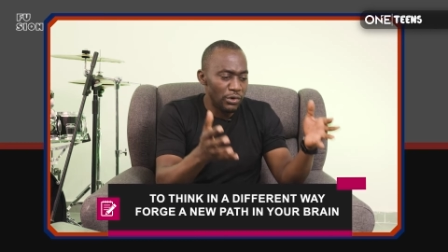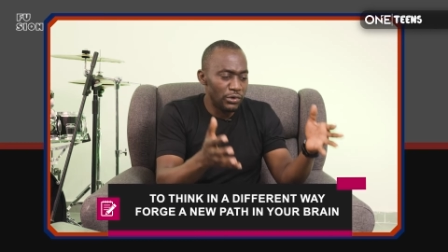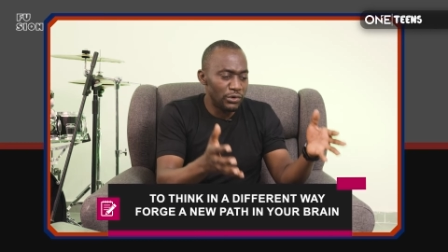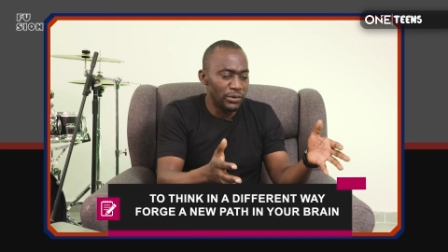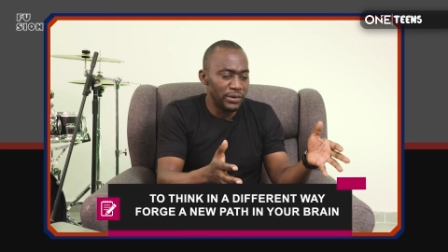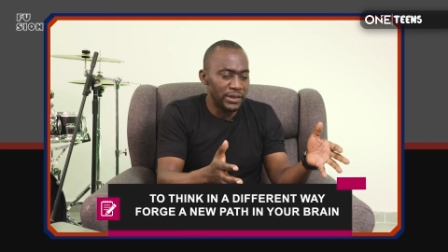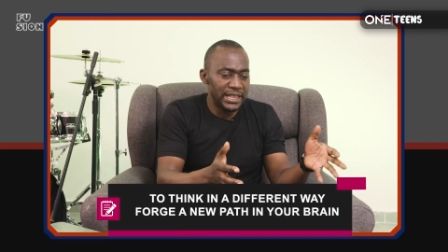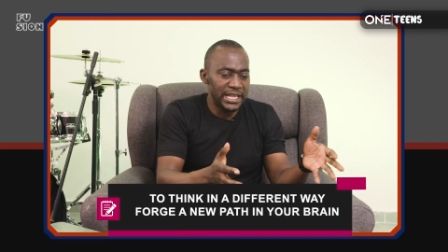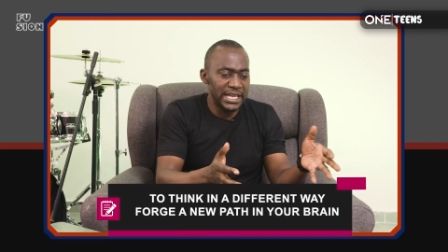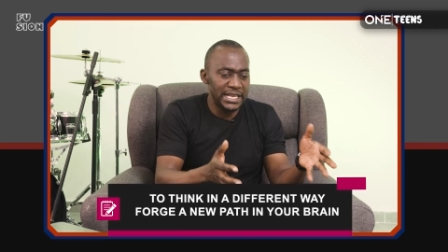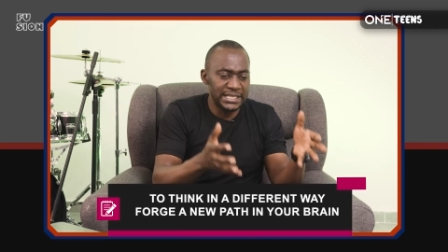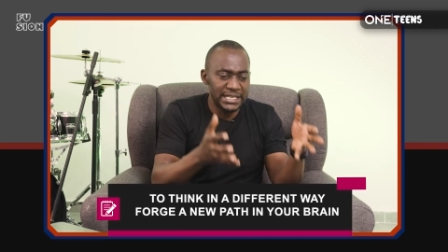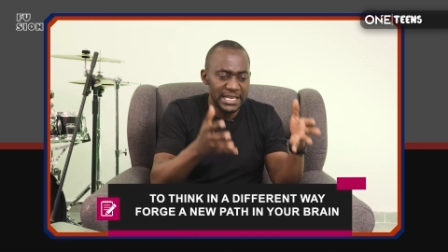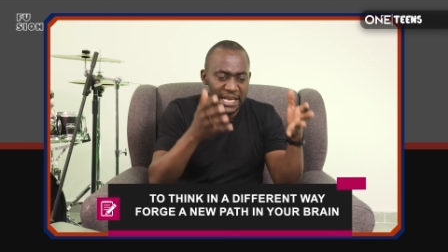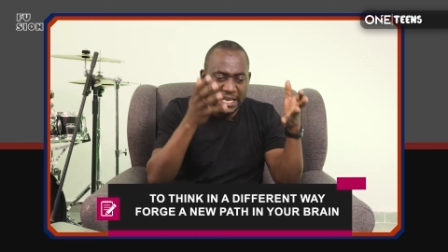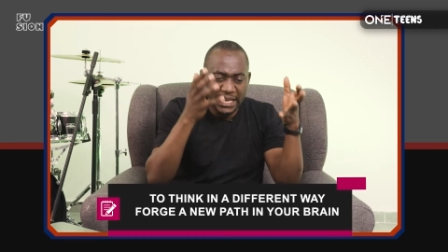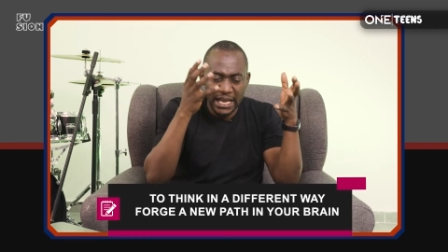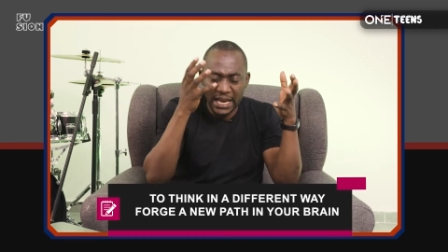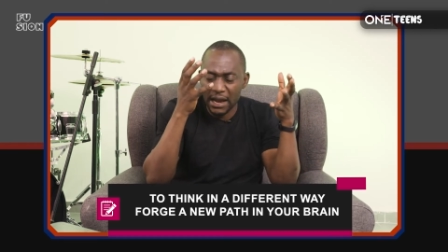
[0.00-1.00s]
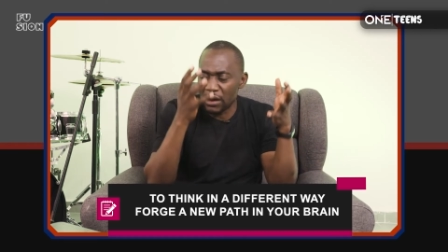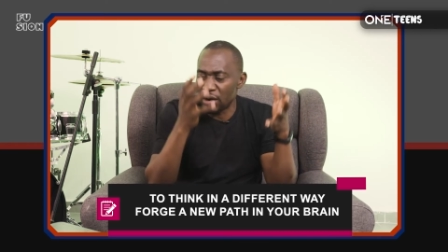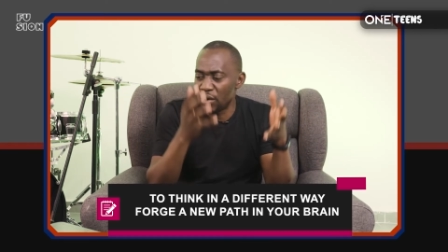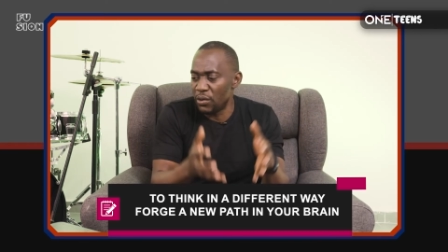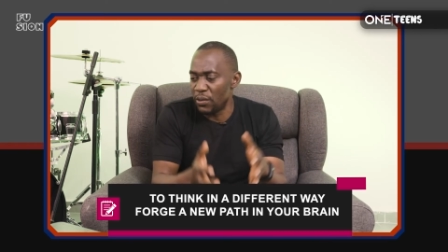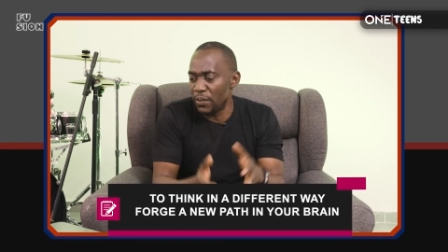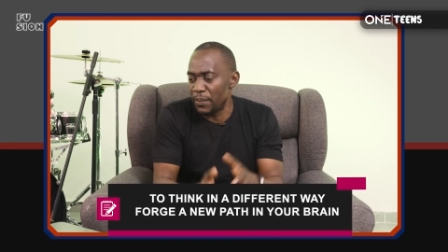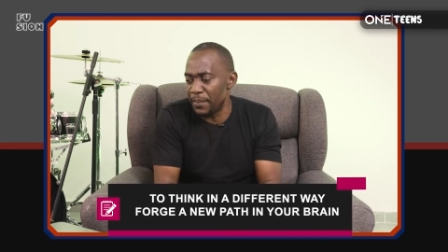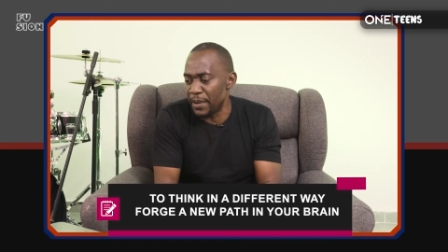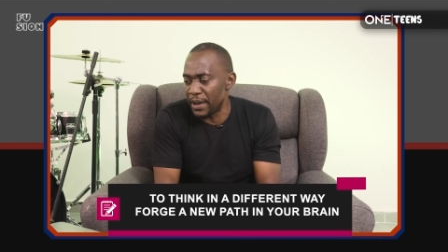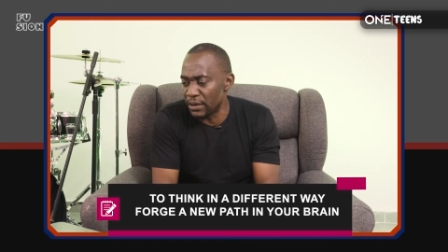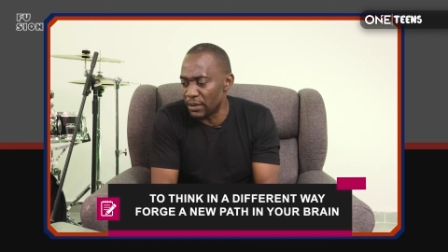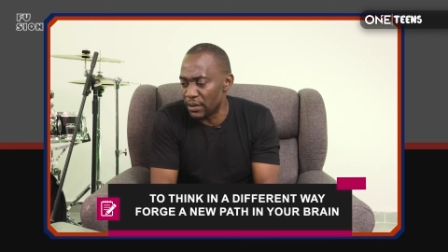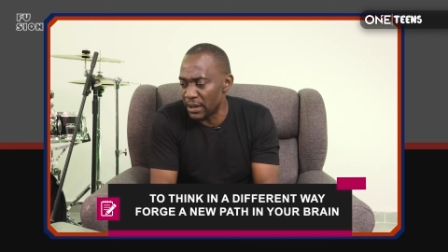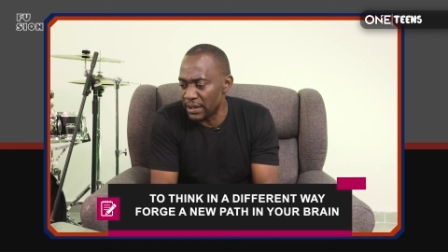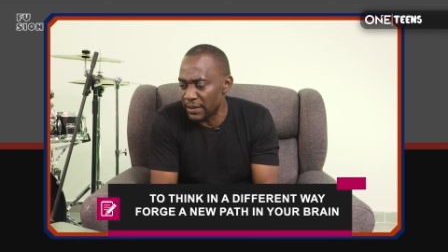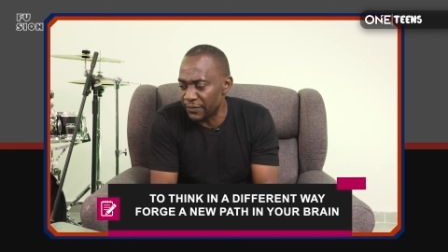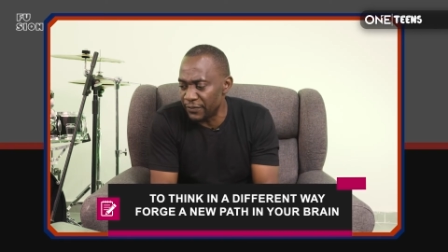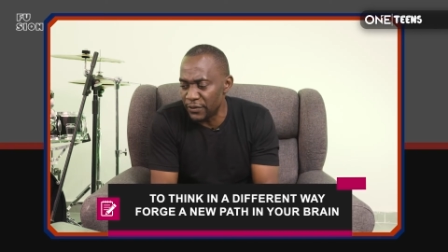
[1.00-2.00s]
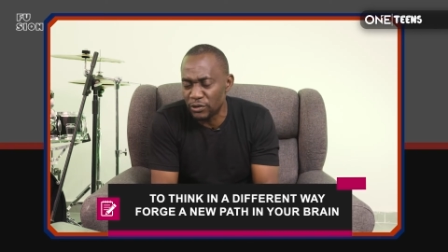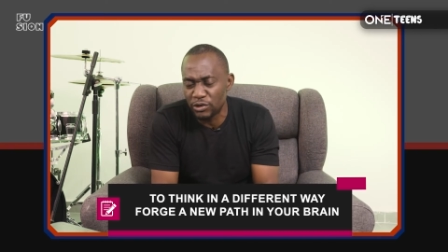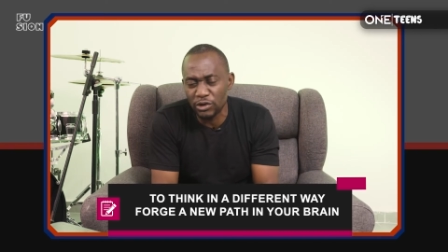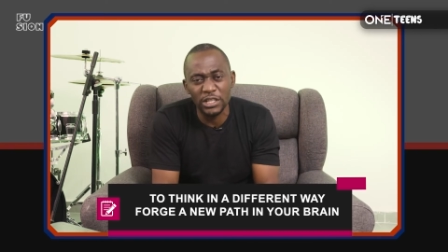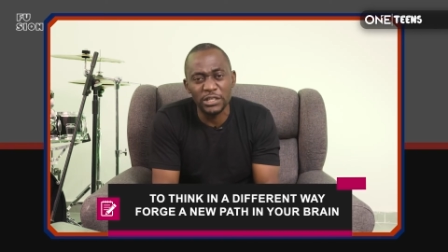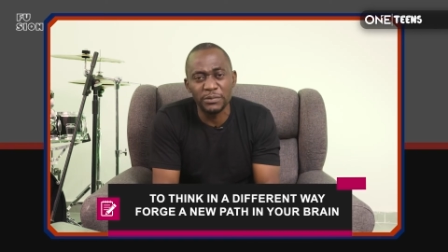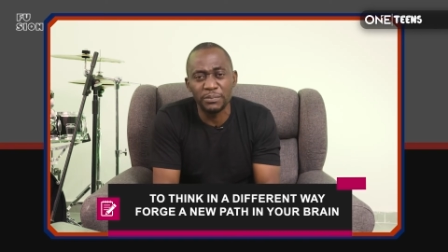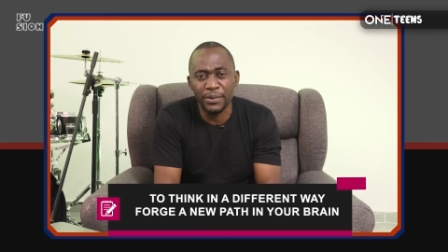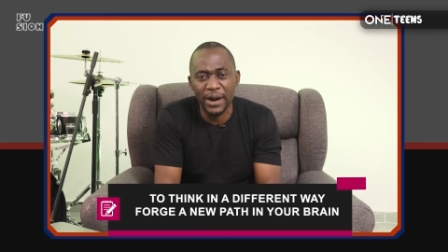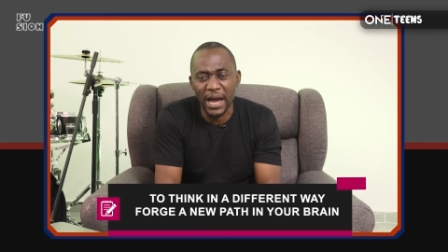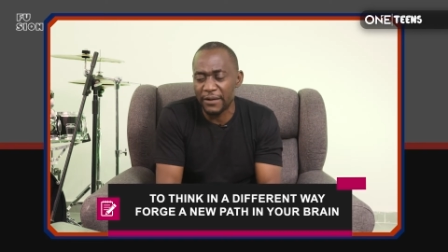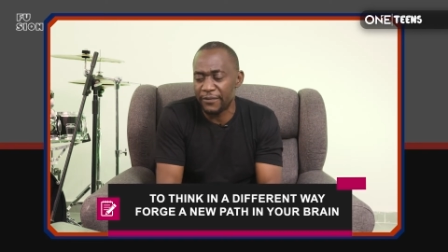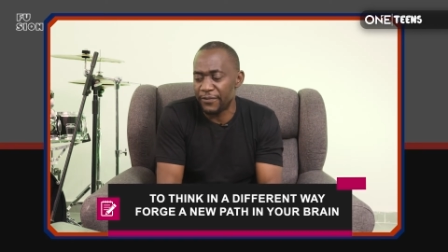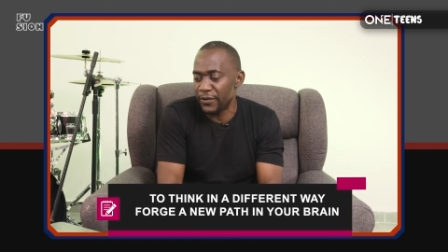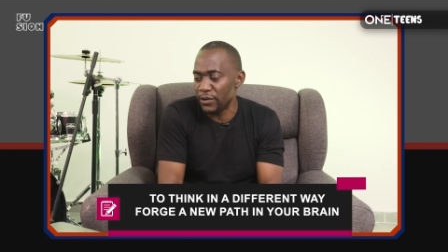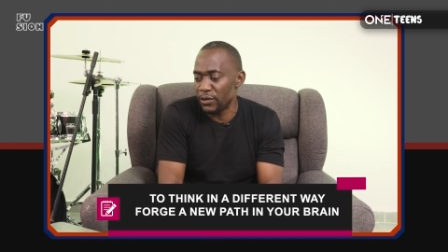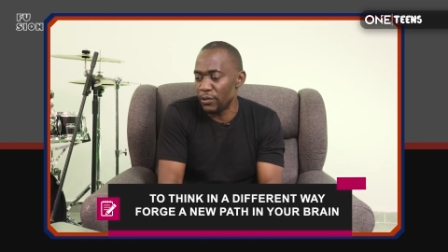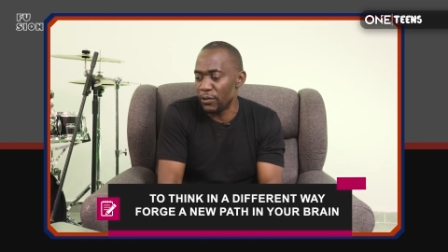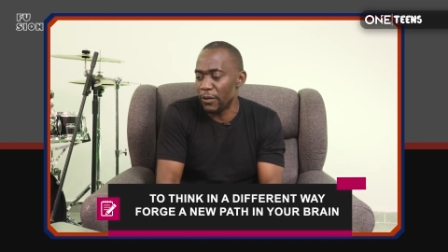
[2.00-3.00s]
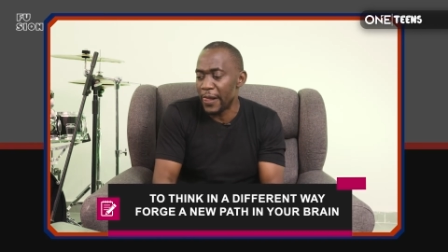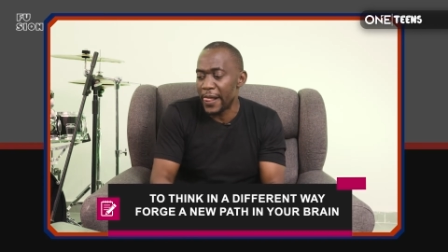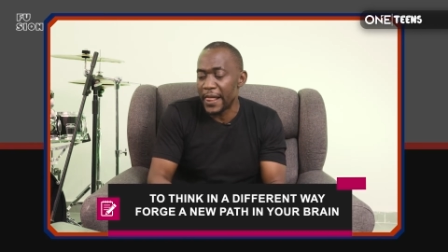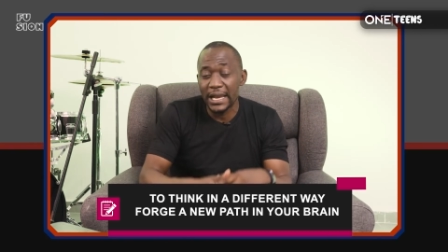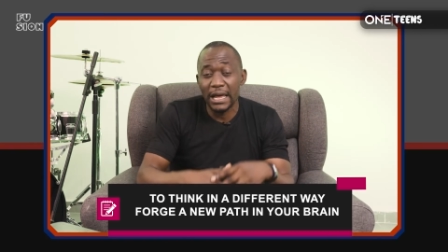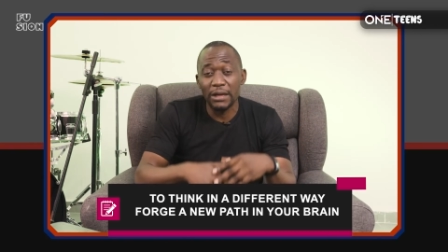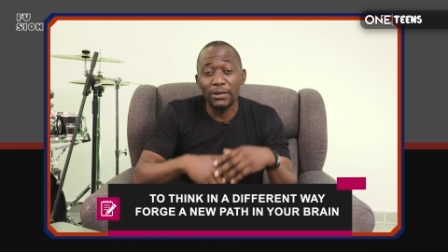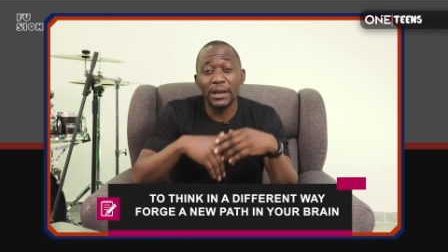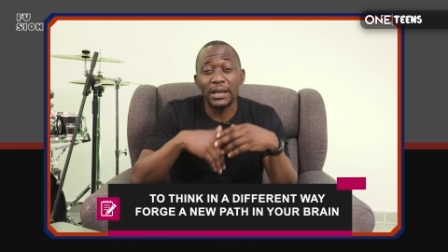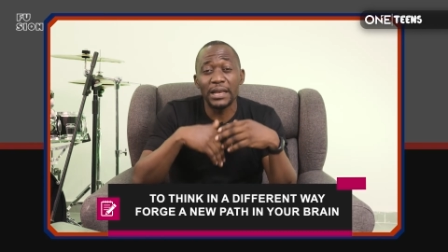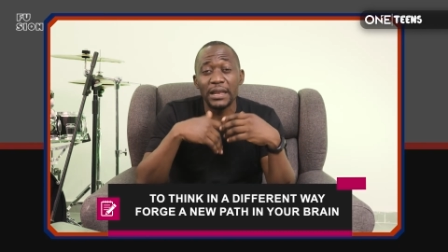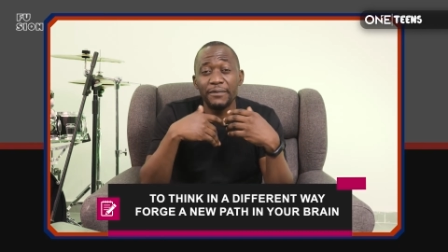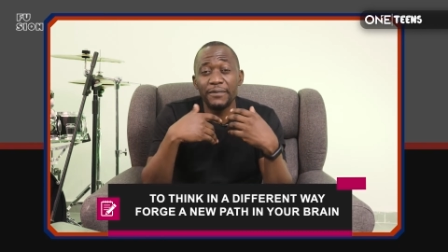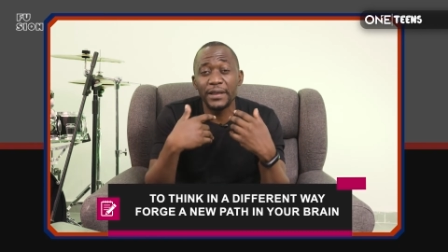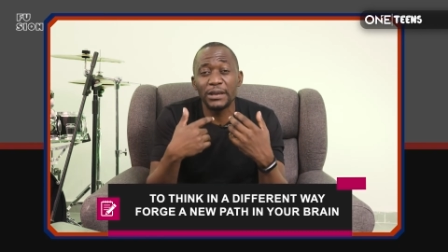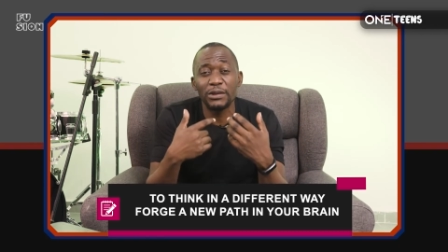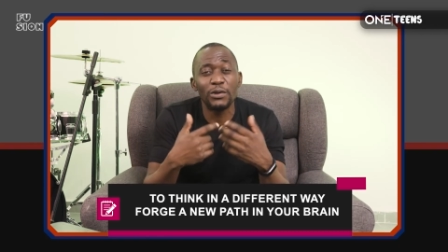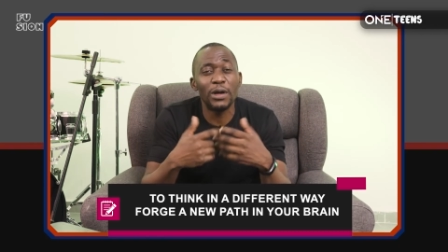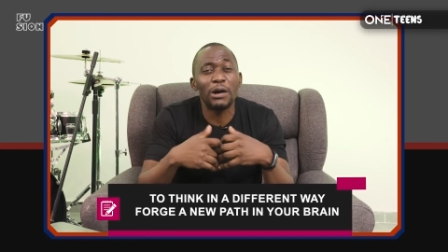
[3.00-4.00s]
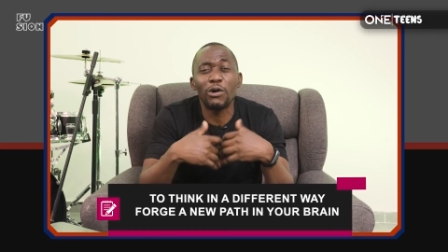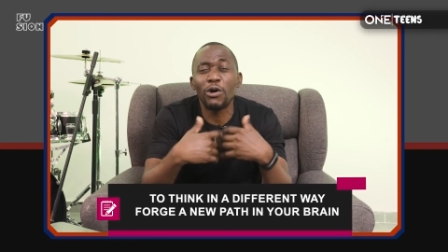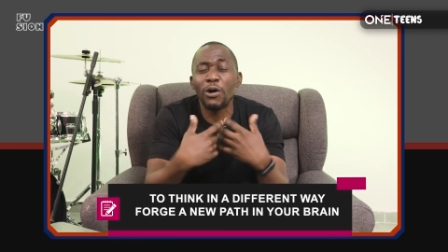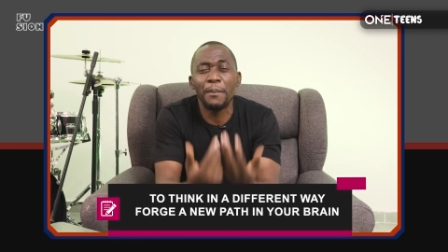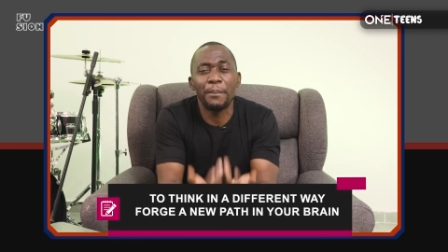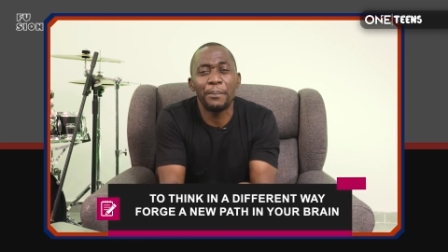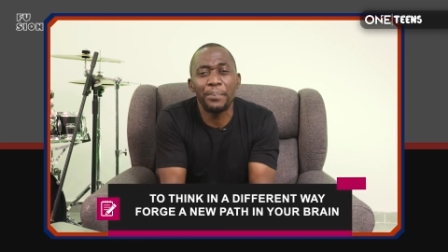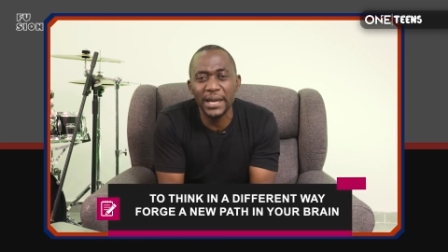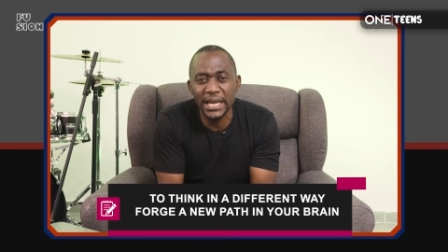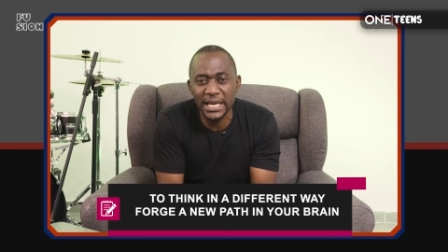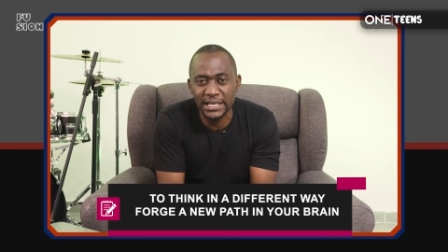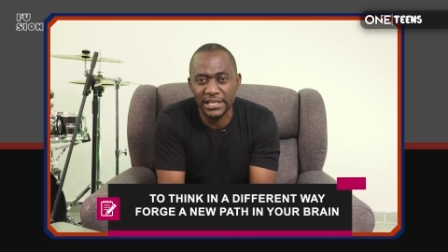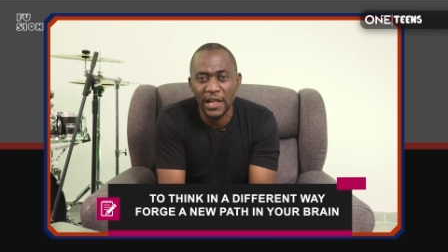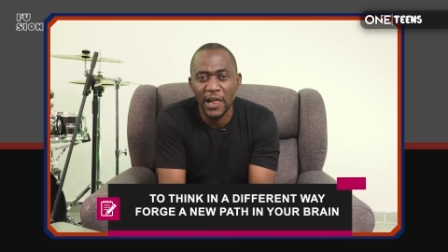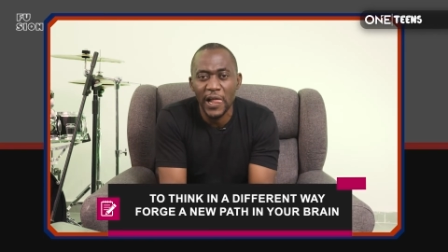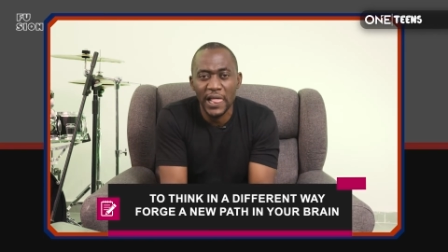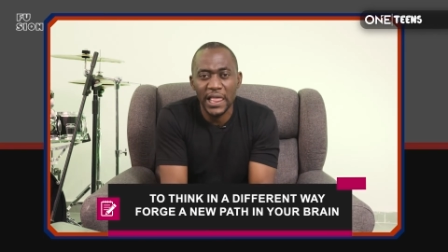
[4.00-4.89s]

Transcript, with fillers: you do things that are the future is bright for you, that you are living, you are complete,